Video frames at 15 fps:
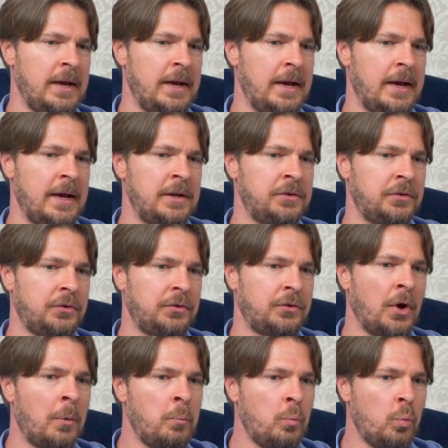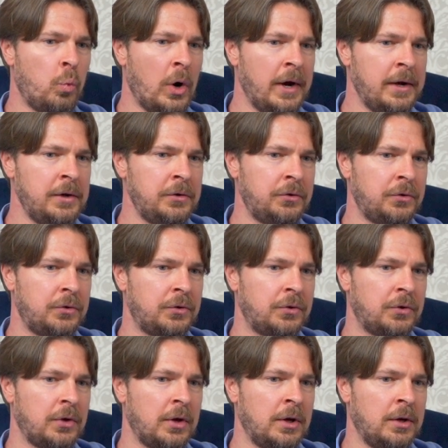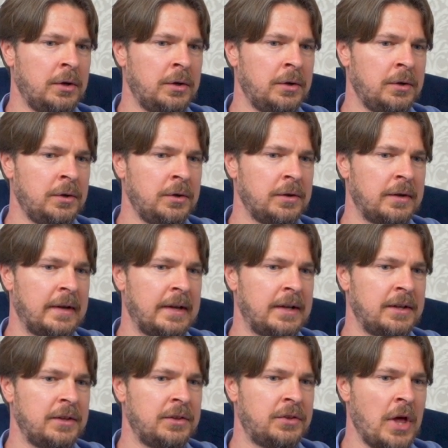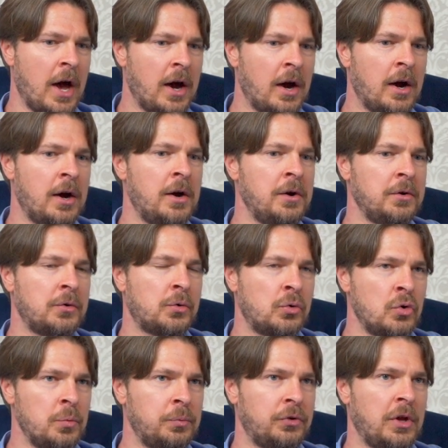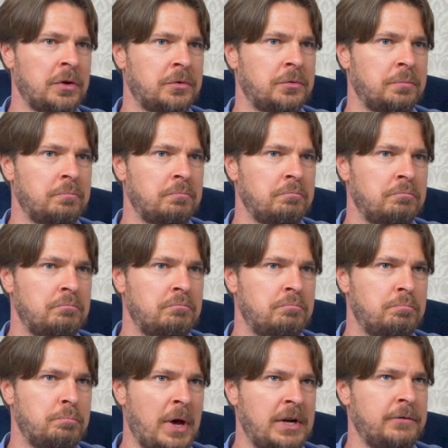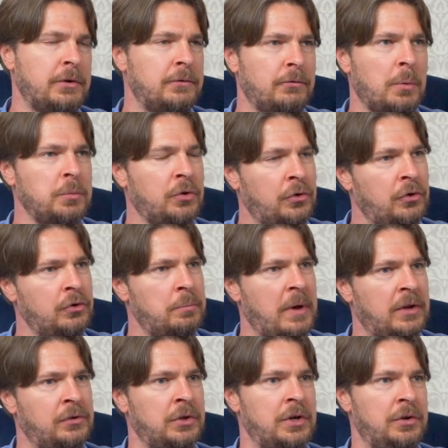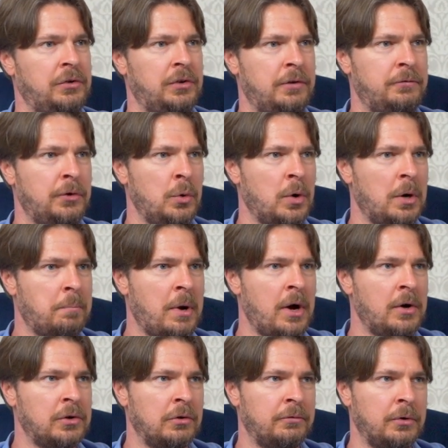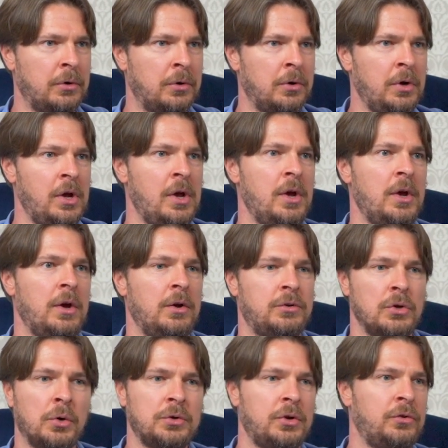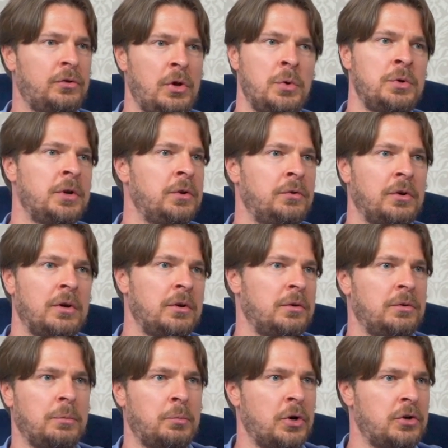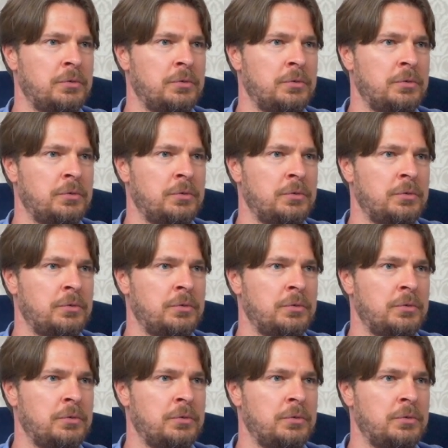In some ways, there are groups that benefit from the system as it is. If you are part of a doctors' union, so the British